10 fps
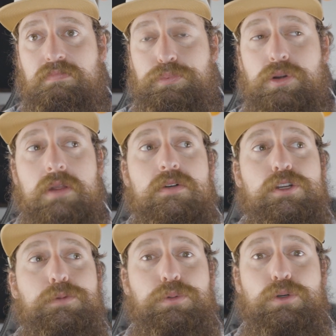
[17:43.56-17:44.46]
pretty
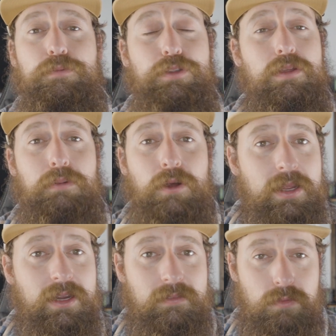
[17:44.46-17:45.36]
much proof in the
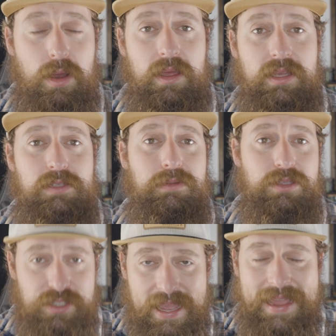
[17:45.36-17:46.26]
pudding of what he's
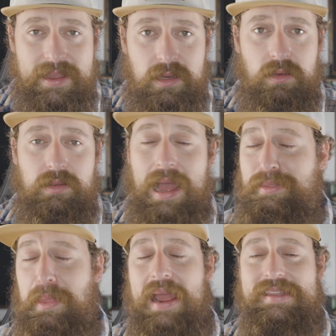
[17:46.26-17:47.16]
been saying.
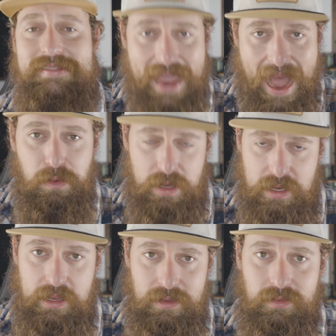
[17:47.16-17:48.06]
Not that I
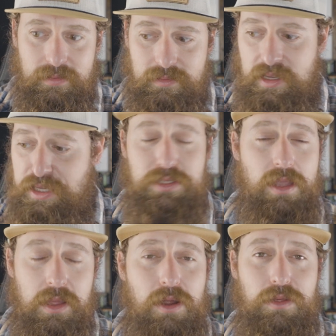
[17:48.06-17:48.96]
doubted it. He's
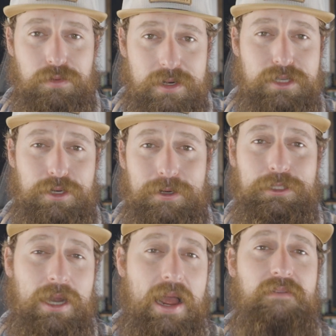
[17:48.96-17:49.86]
done all the
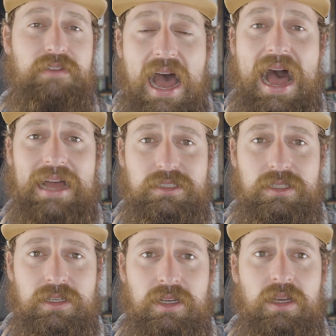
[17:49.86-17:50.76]
research and I have
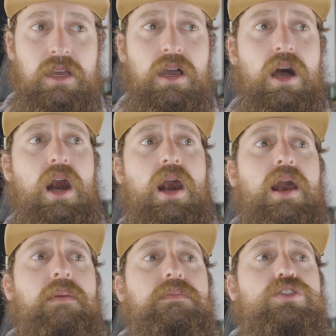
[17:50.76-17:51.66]
not.
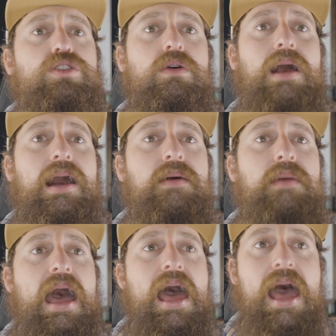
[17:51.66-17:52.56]
So I
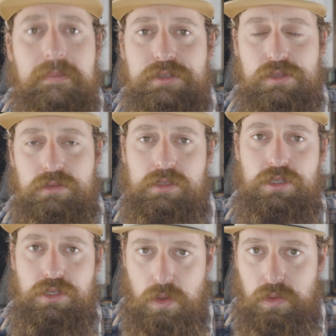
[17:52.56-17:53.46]
am absolutely
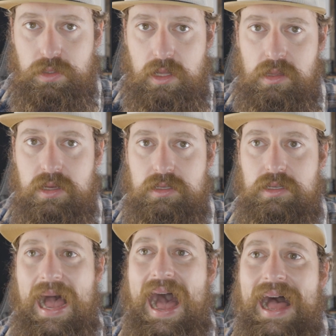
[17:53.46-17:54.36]
sold on
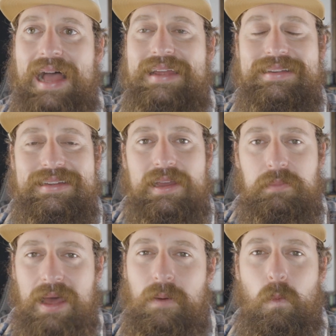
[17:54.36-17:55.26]
this. I
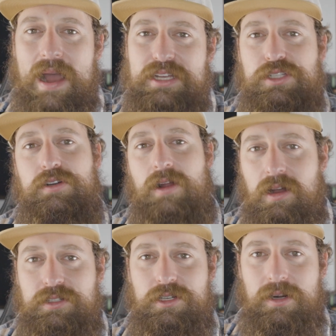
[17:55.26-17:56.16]
am not a Western
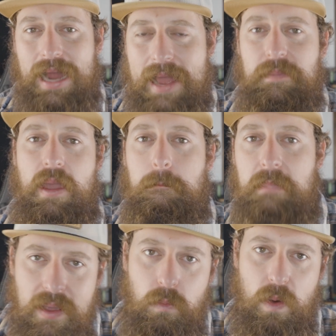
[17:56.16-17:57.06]
hunter. I'm a
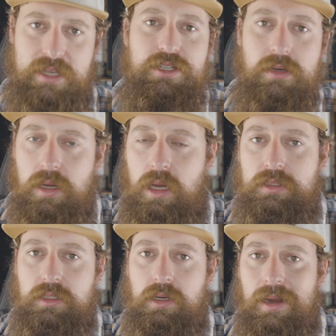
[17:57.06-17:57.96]
Midwestern
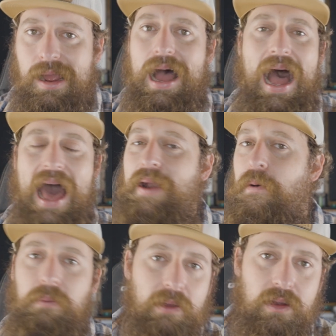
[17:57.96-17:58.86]
hunter. I
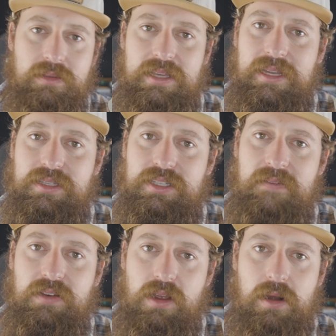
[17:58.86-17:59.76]
don't plan on taking
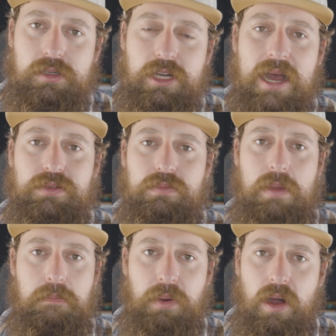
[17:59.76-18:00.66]
70-yard shots with
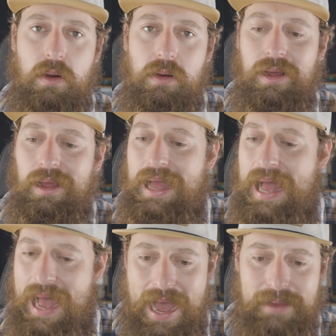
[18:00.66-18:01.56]
my bow.
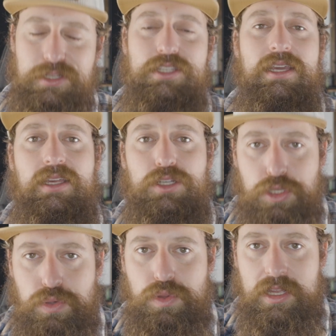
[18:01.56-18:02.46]
I'm sticking
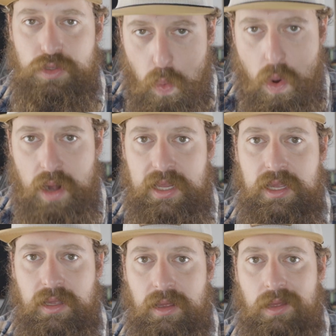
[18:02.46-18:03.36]
to the
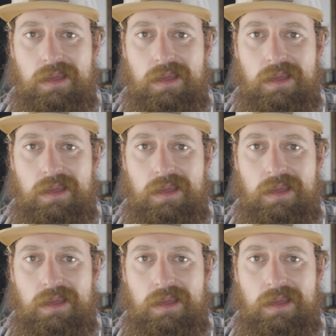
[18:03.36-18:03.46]
20